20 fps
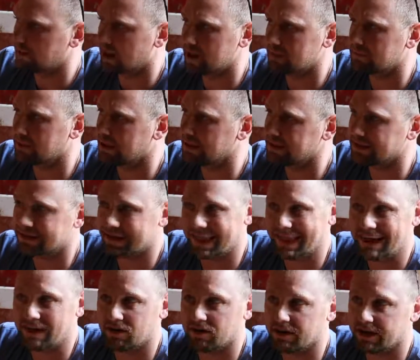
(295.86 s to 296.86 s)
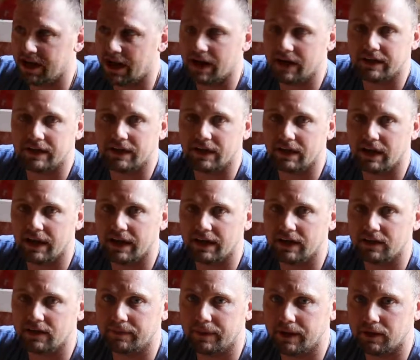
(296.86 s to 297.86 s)
bottom line is they are not going to
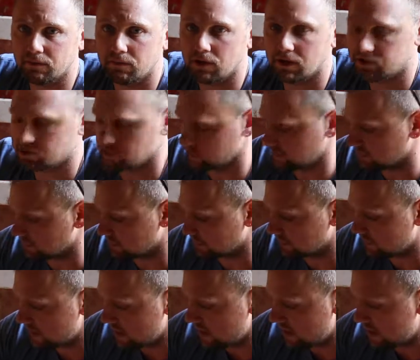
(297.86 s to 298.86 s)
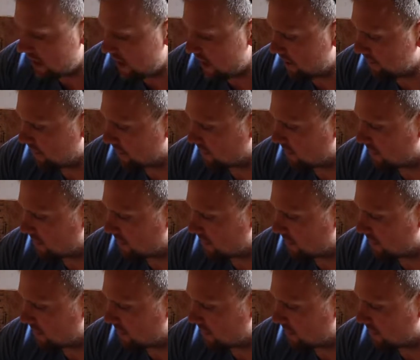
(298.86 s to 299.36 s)
like it no matter what you do, and